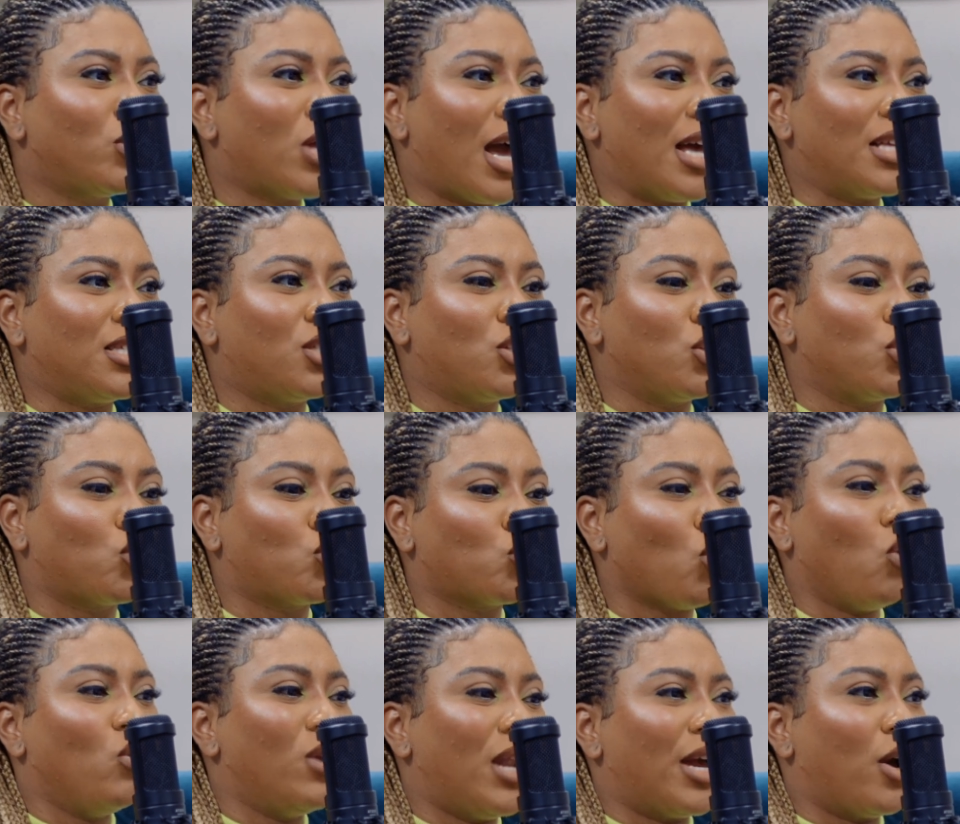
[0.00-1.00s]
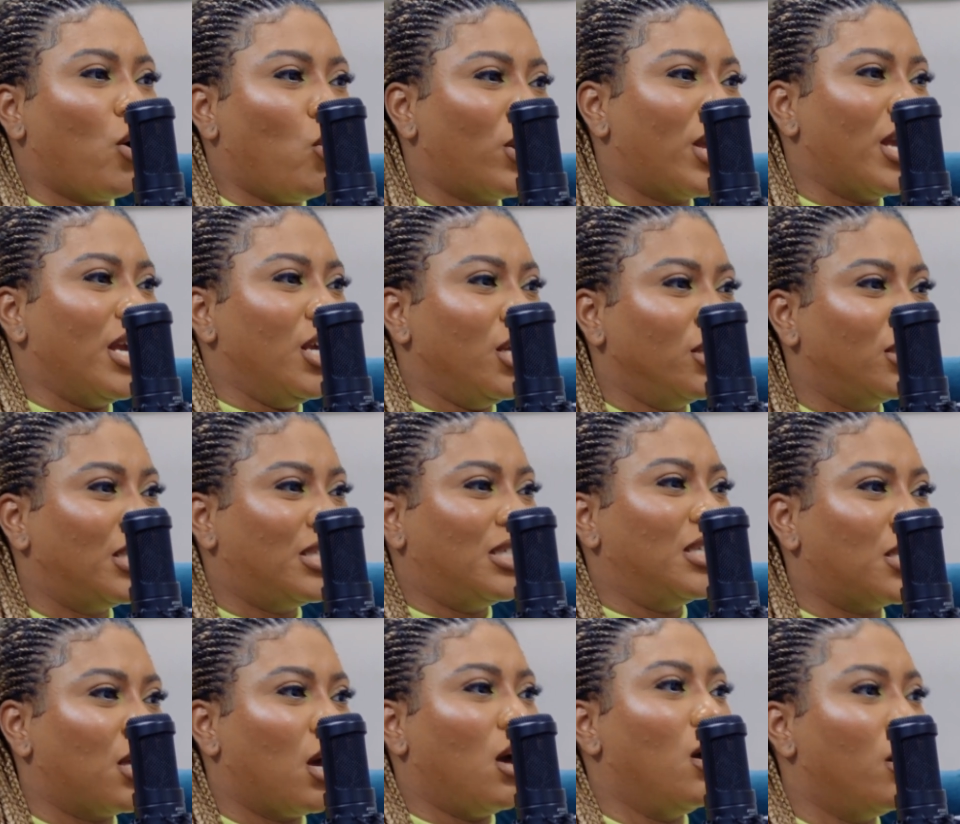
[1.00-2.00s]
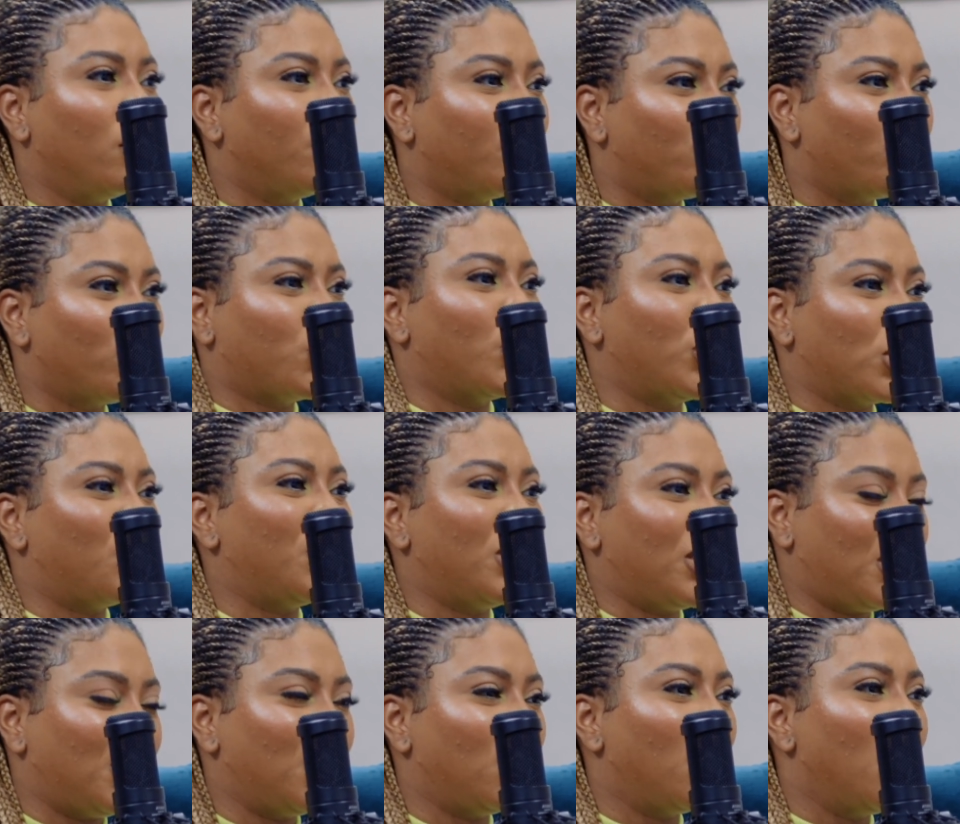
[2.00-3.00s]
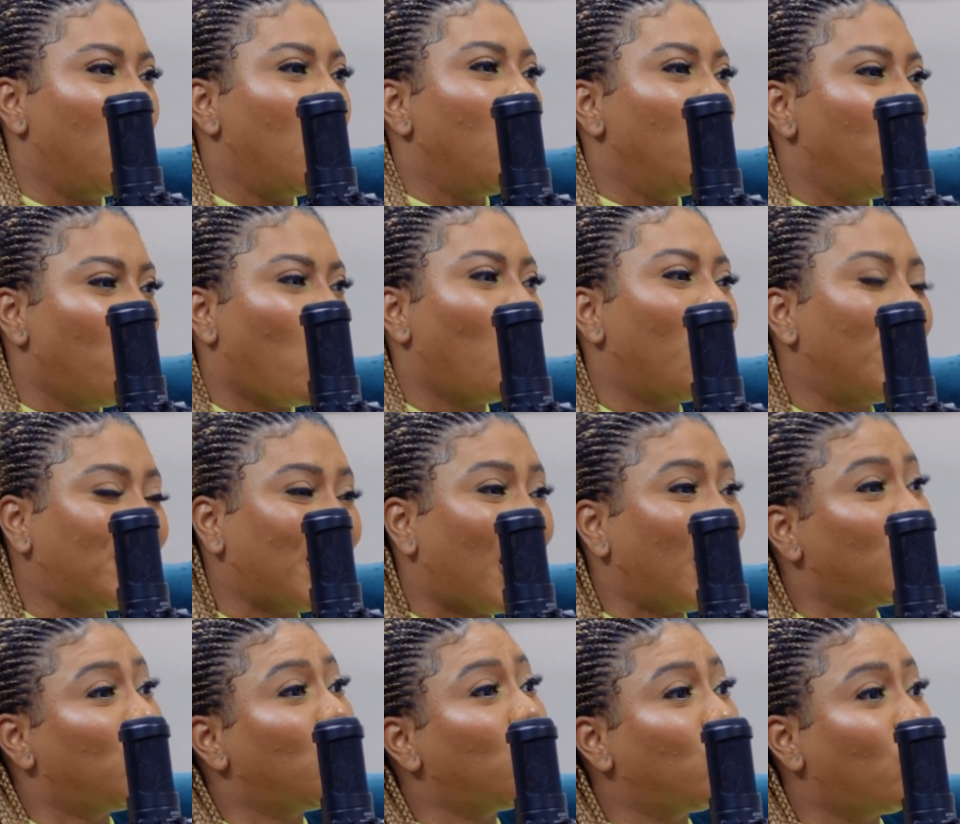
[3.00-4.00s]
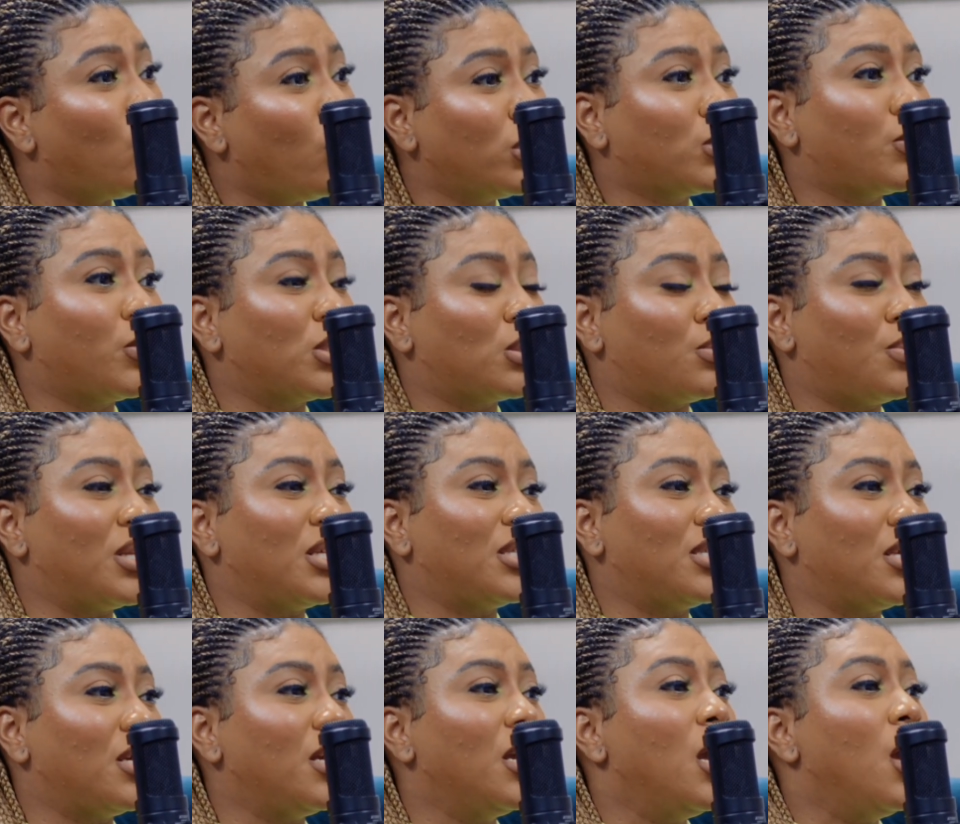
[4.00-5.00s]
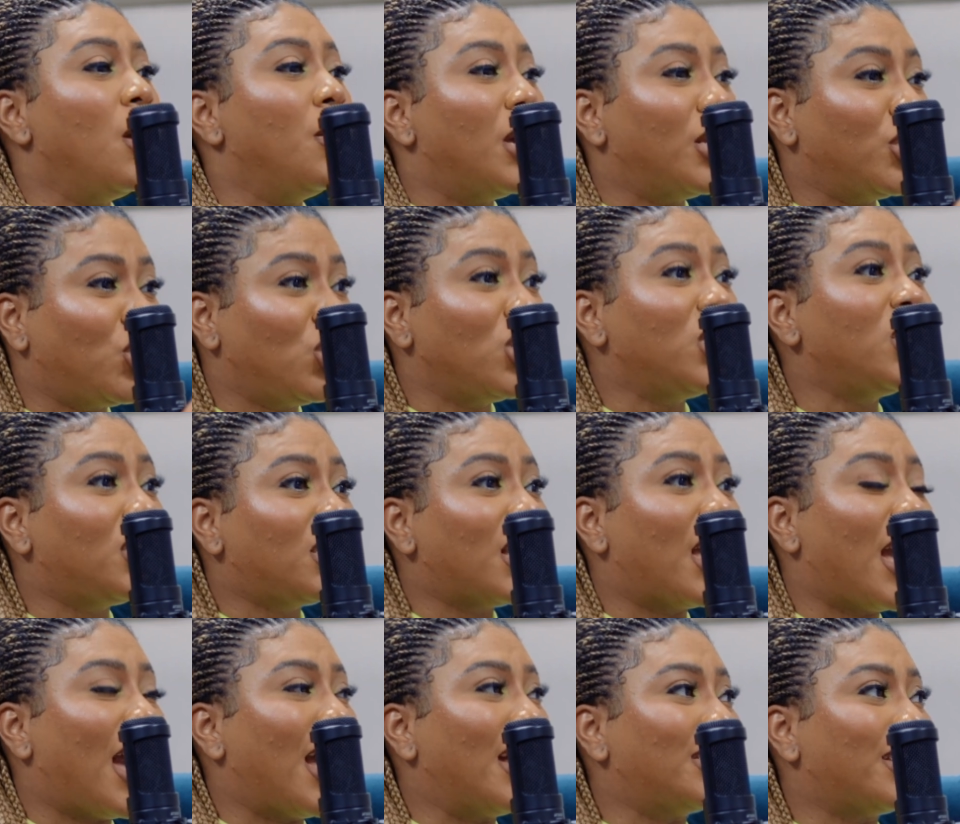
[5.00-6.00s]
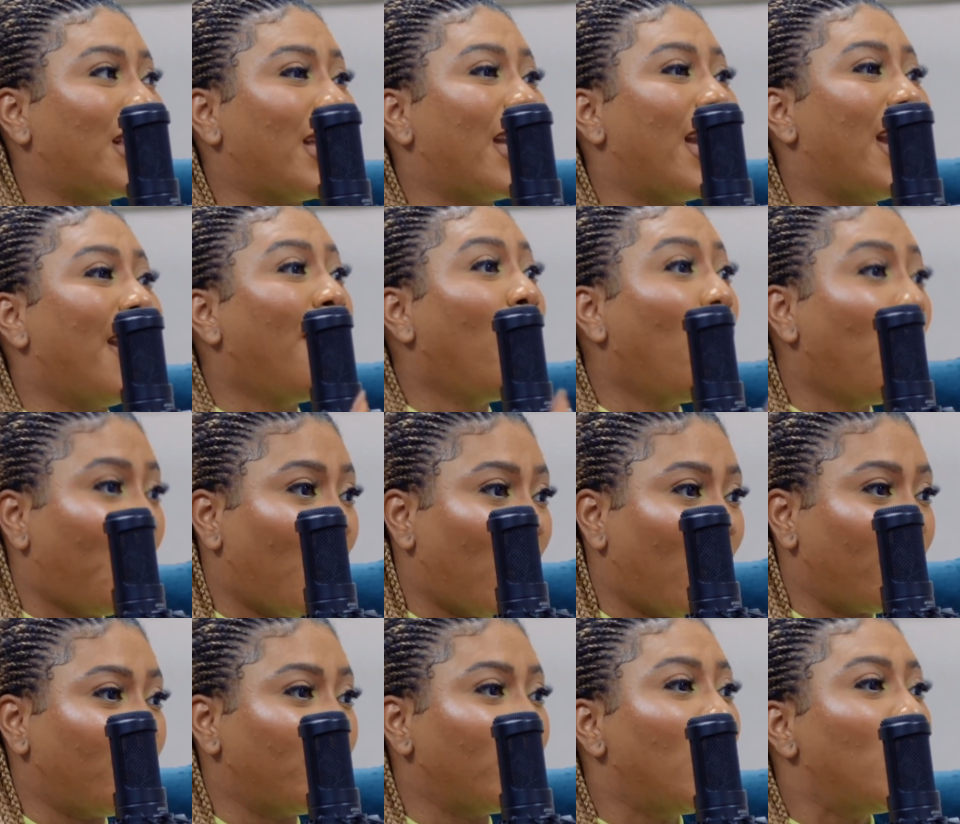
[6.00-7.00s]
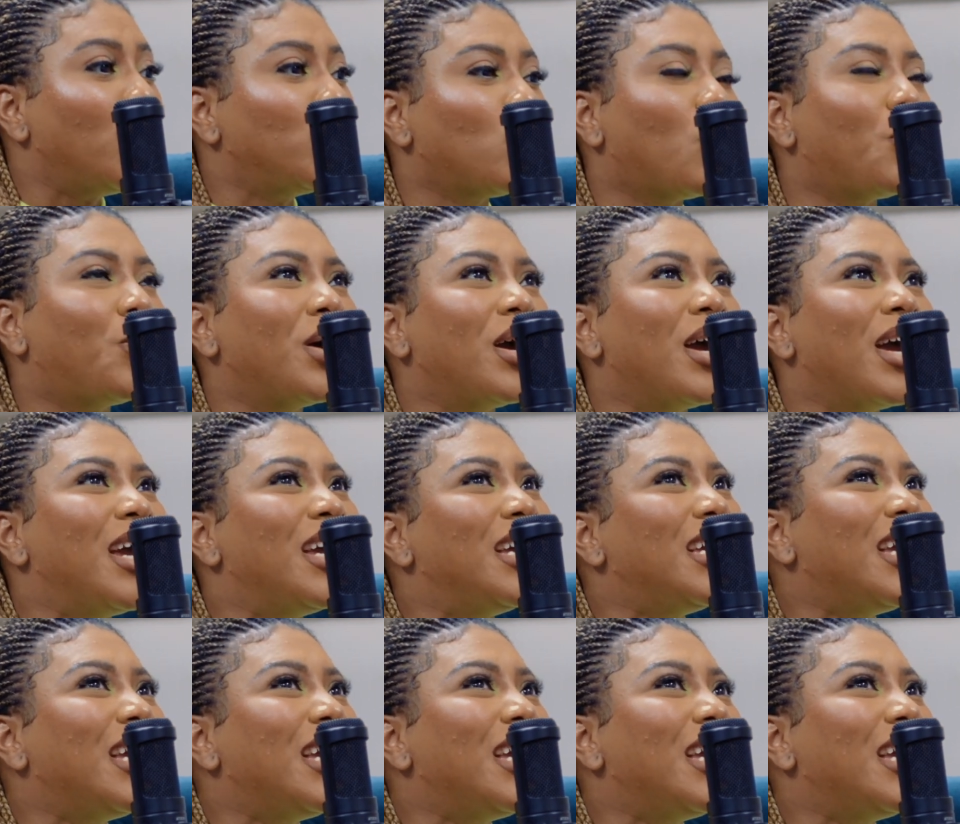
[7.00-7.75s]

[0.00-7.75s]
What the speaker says: as the sort okay, this is her responsibility. No, it's actually your responsibility, and she's there as a helper. So, but